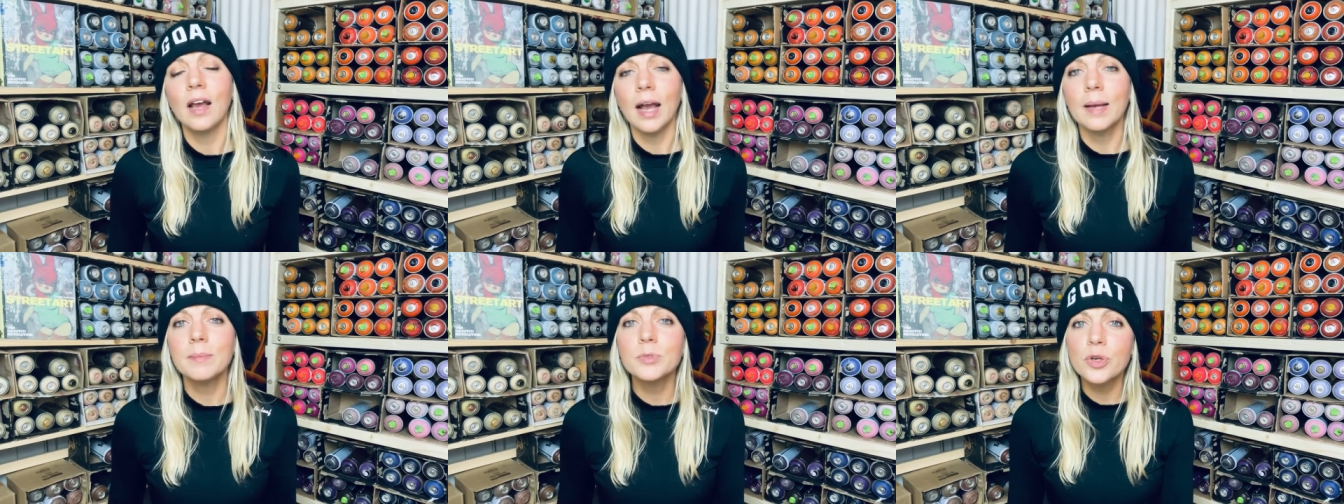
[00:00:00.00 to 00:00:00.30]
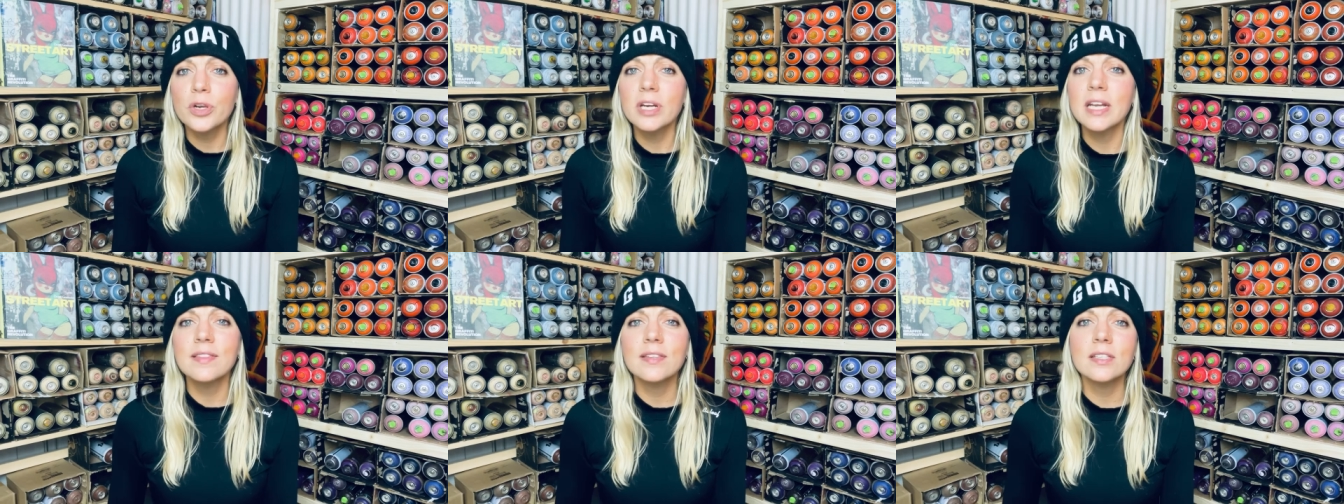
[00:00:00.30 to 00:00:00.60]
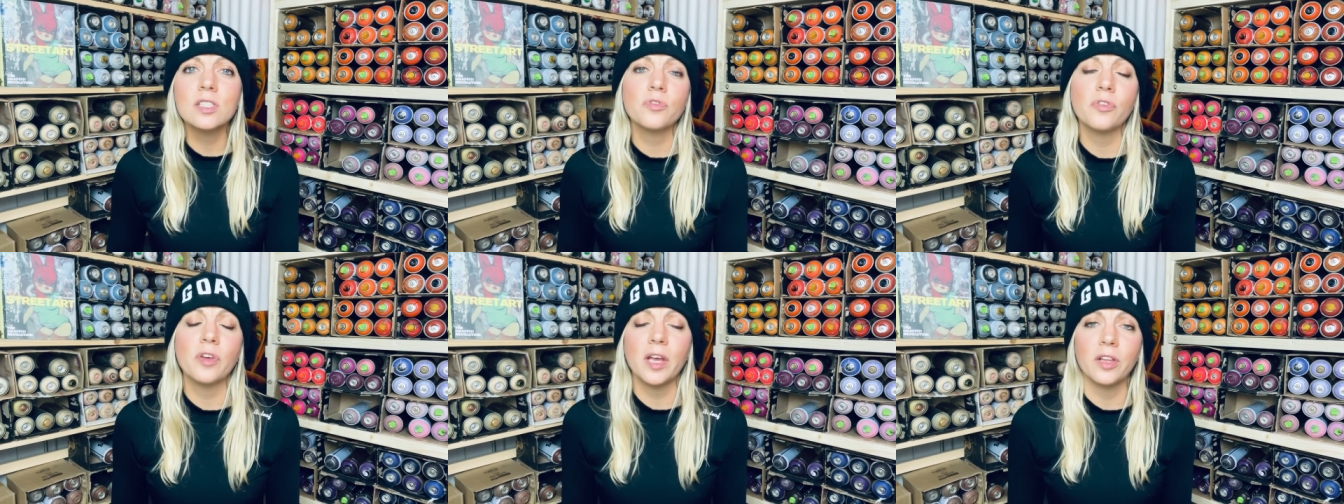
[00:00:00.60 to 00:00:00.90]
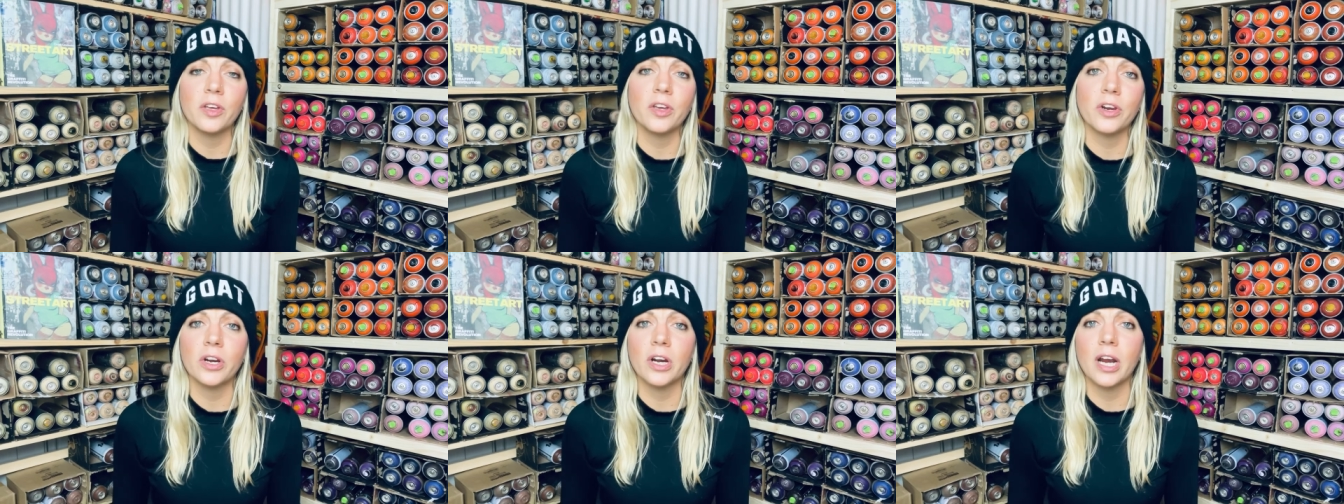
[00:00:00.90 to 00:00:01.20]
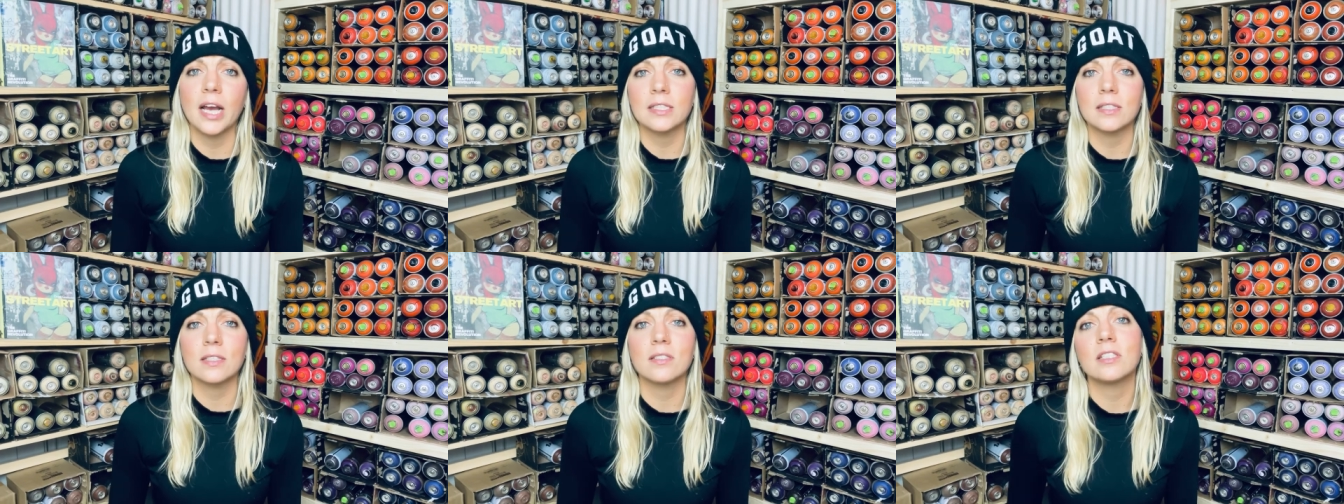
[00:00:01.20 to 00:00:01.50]
I'm treating this failure
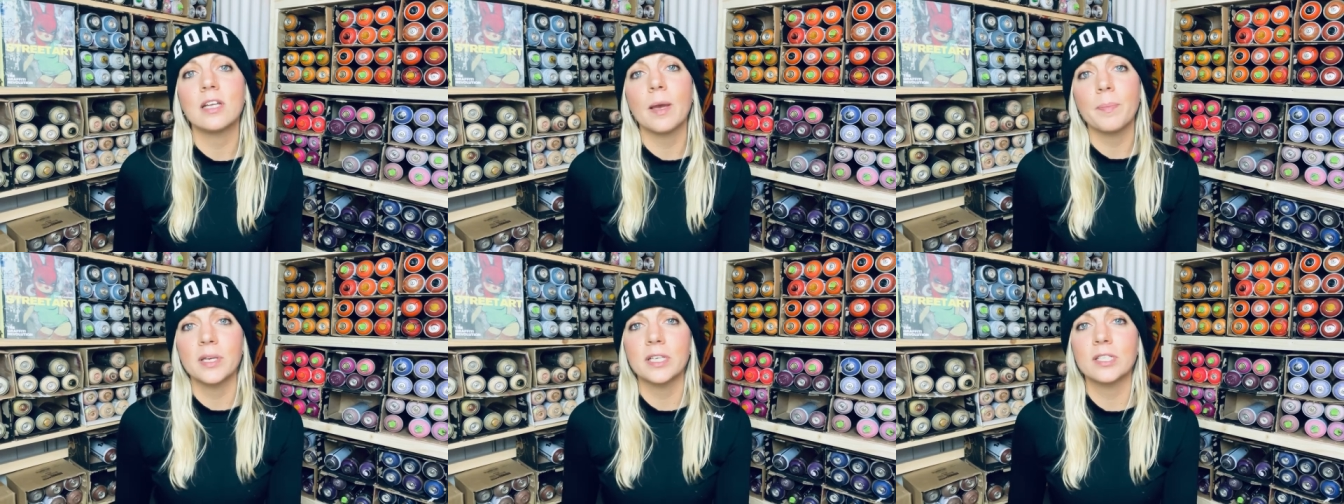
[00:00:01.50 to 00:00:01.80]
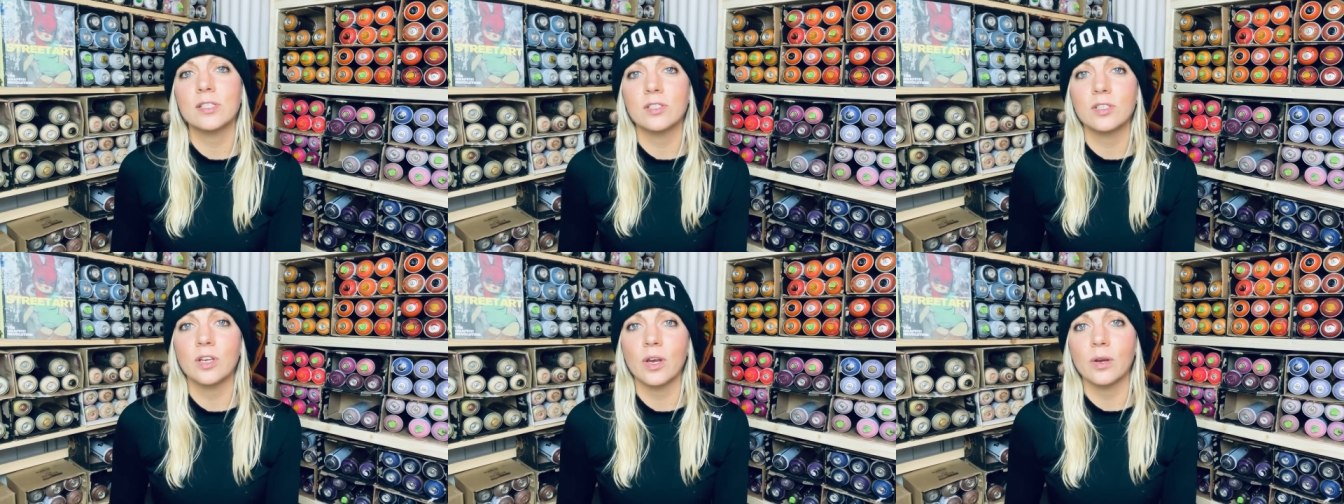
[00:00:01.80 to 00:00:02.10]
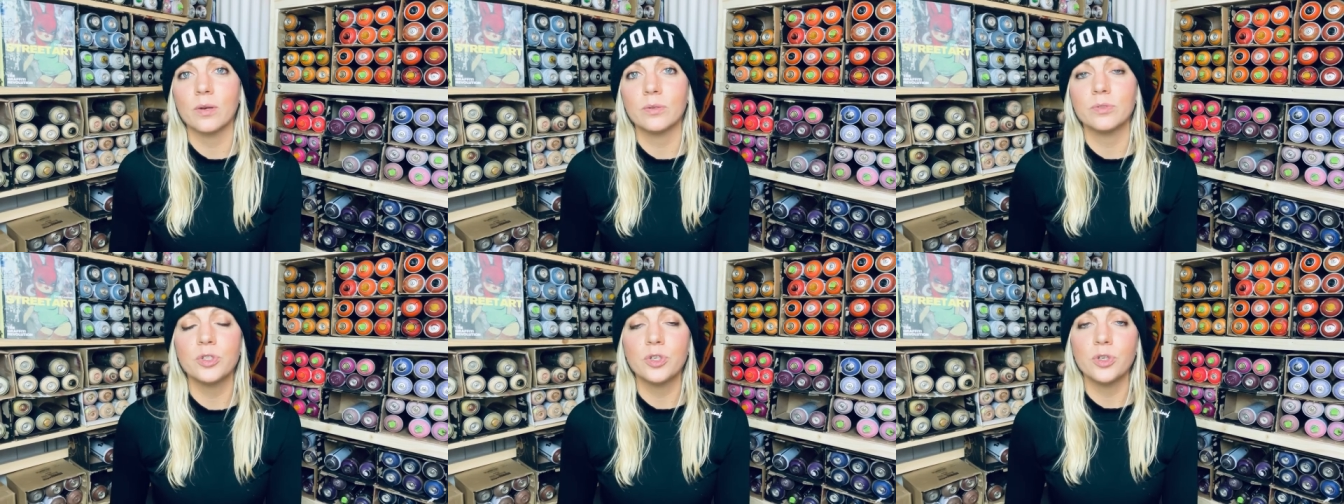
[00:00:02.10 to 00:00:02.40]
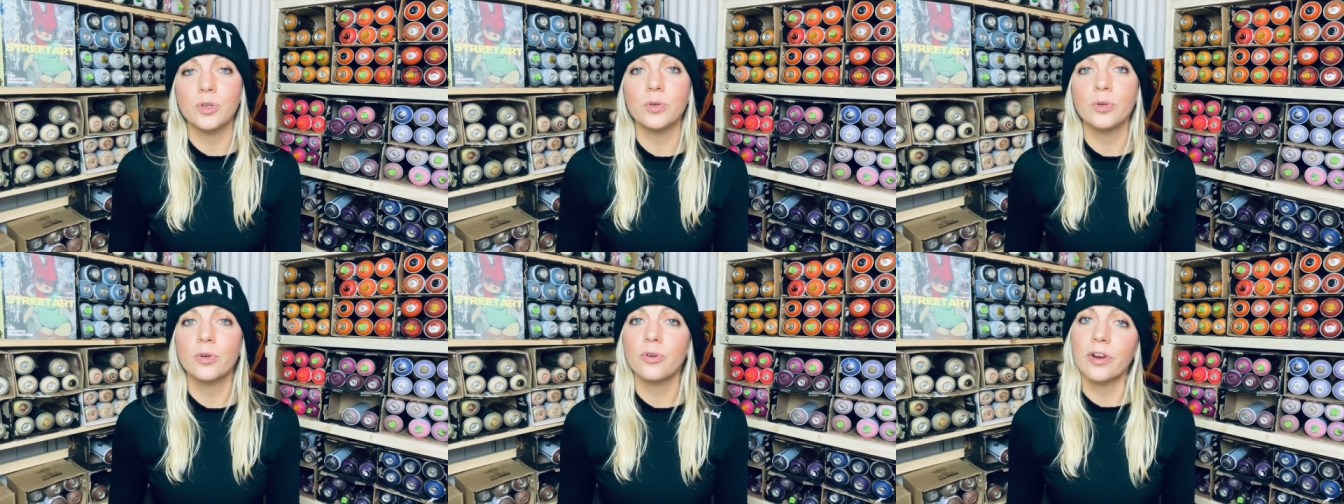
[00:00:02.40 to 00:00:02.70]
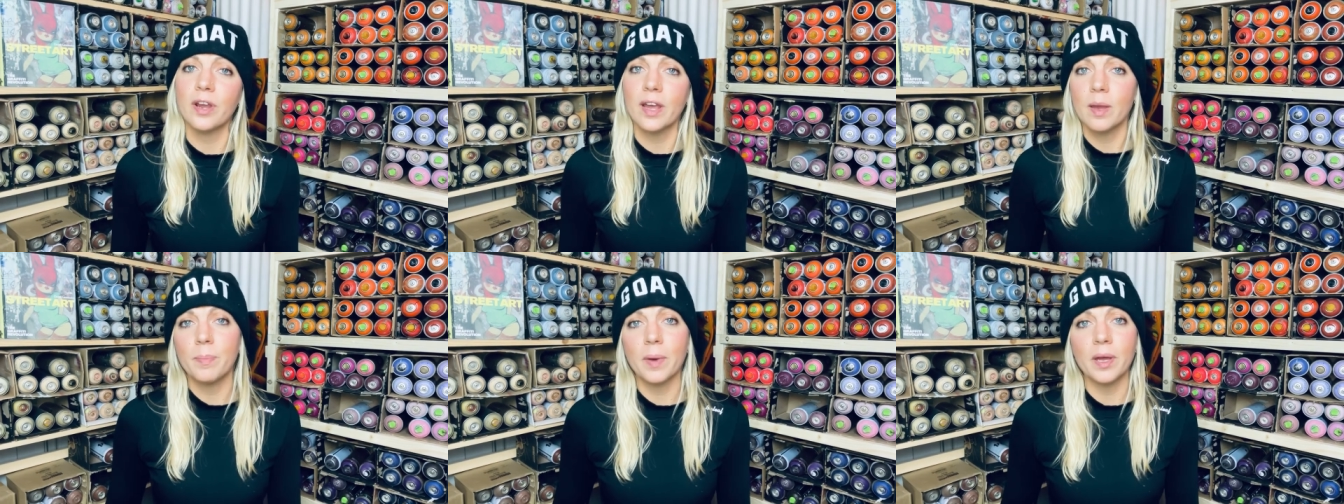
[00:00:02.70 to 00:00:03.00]
as a stepping stone to
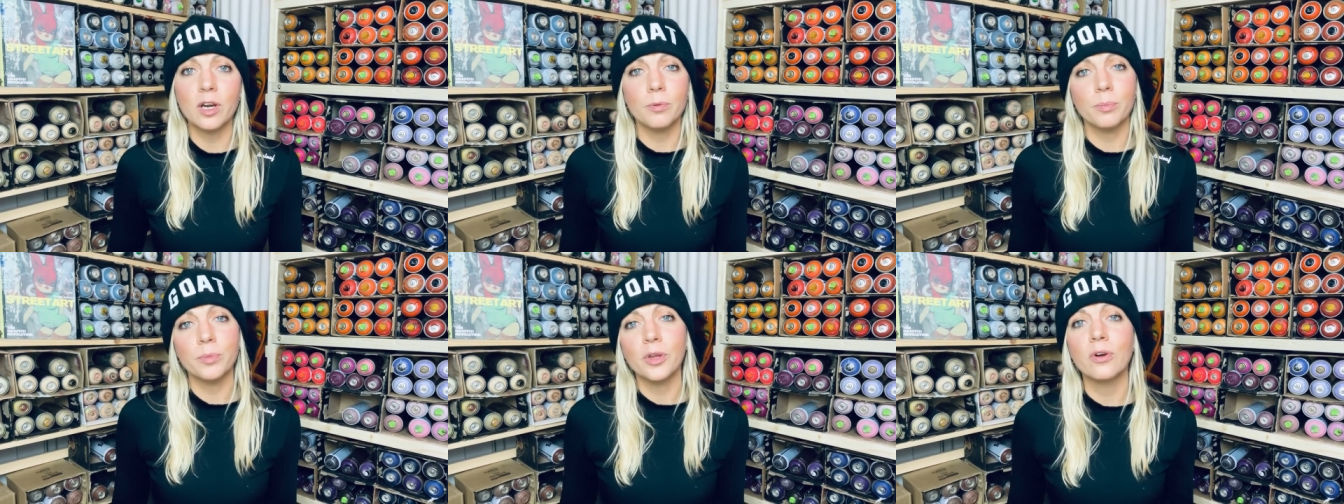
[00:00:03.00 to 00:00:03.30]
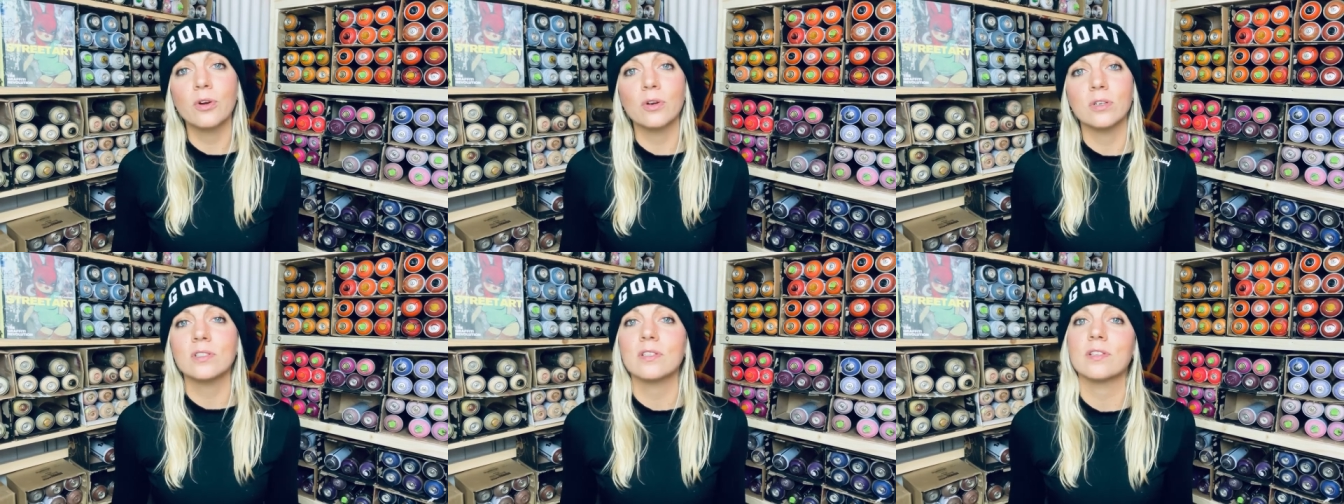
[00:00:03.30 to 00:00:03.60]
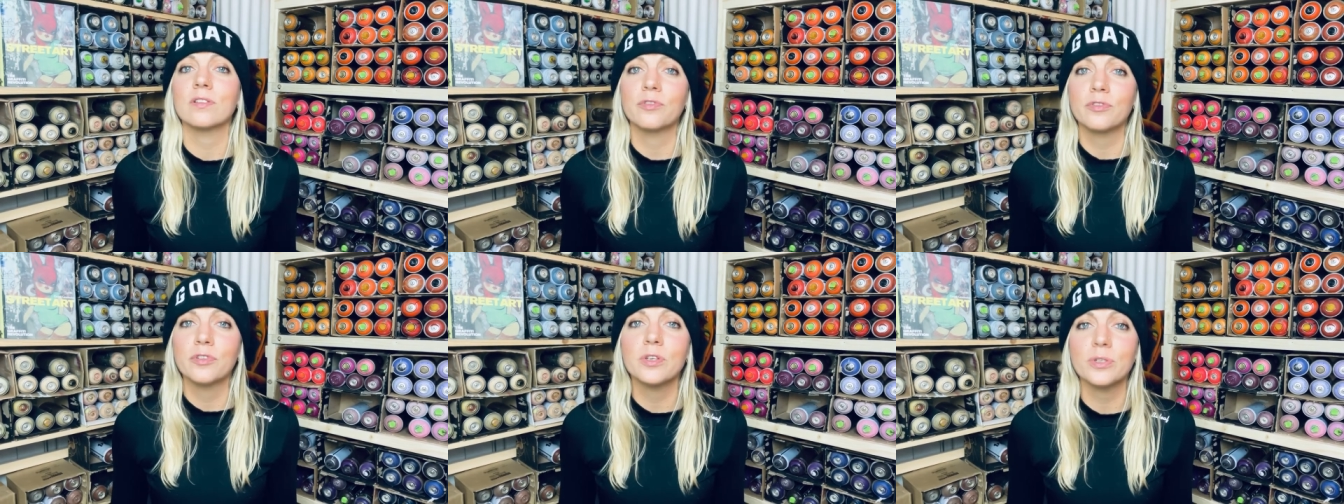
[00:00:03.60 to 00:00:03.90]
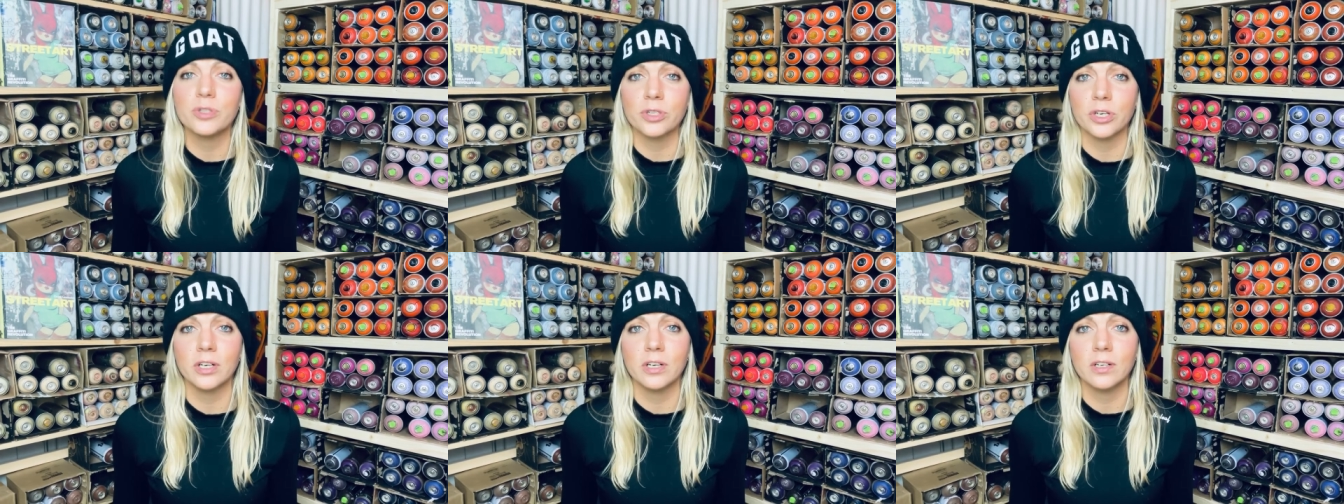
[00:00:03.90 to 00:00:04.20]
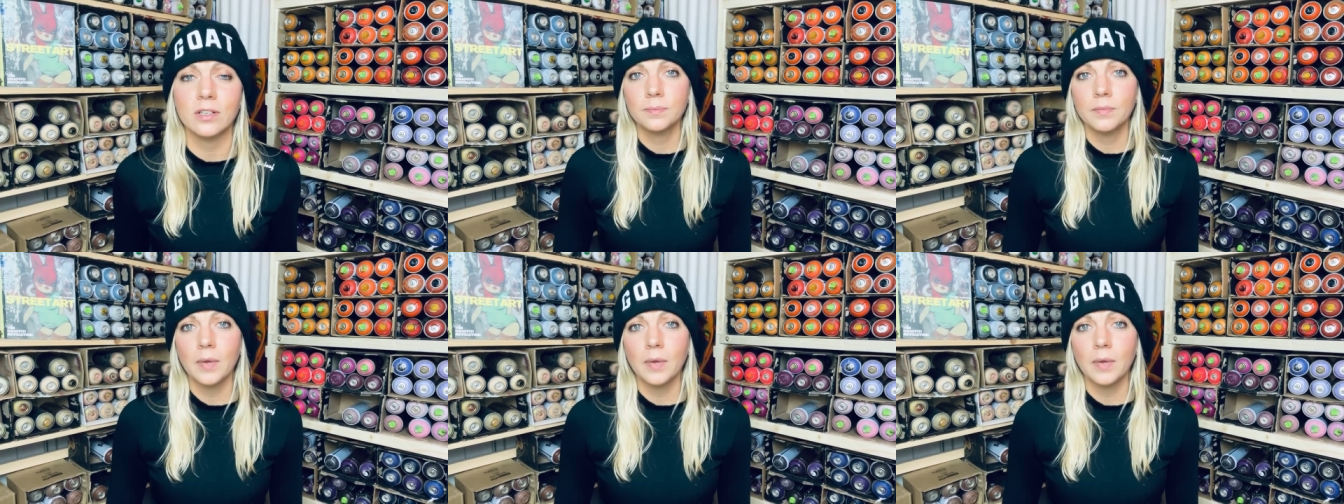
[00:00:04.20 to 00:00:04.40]
create better murals in the future.